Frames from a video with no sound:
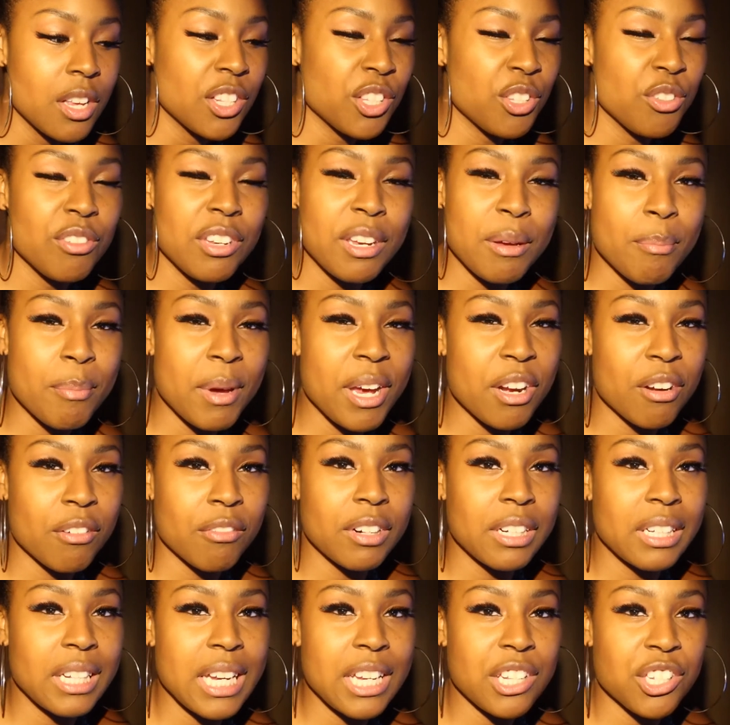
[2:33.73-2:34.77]
so you can better
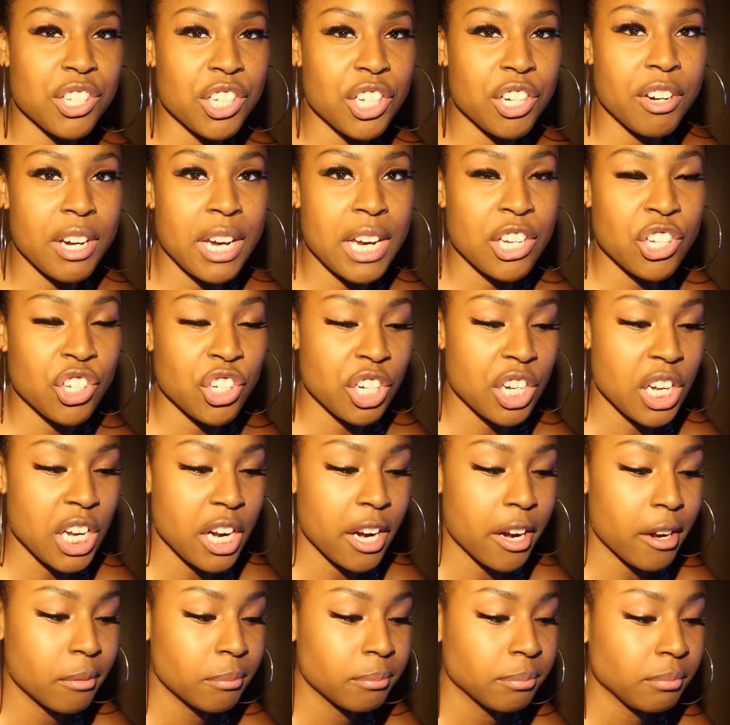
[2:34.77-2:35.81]
relate to your
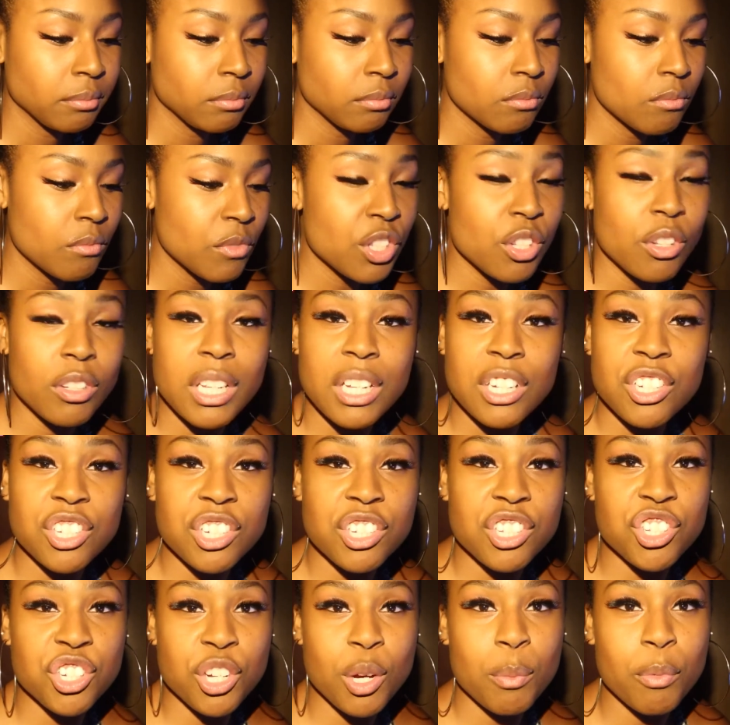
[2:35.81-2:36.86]
engineer. So let's
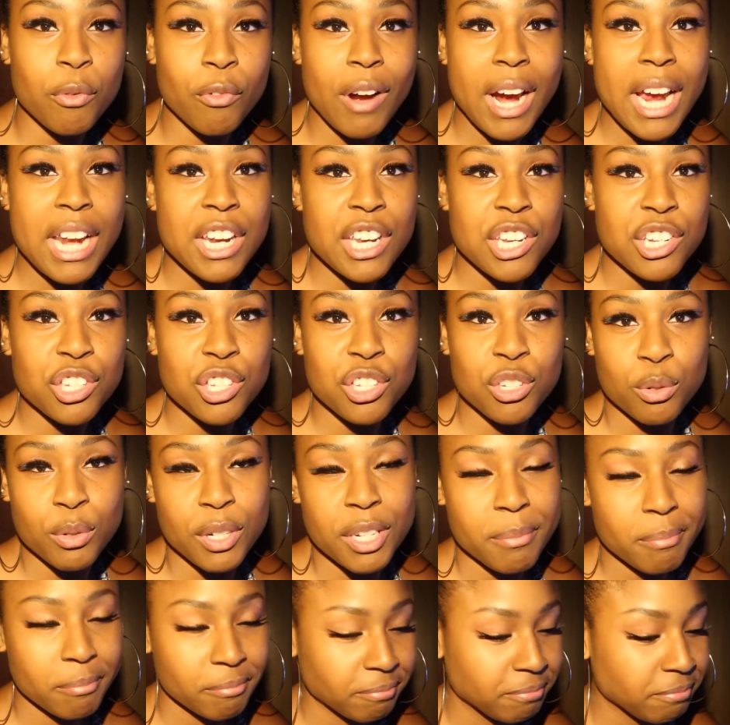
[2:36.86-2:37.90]
just jump right into
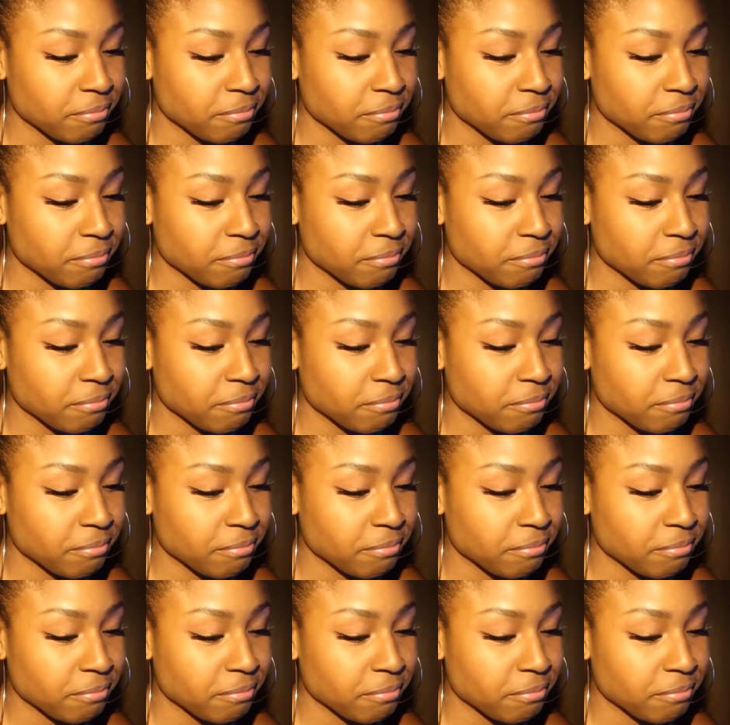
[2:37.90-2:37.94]
it.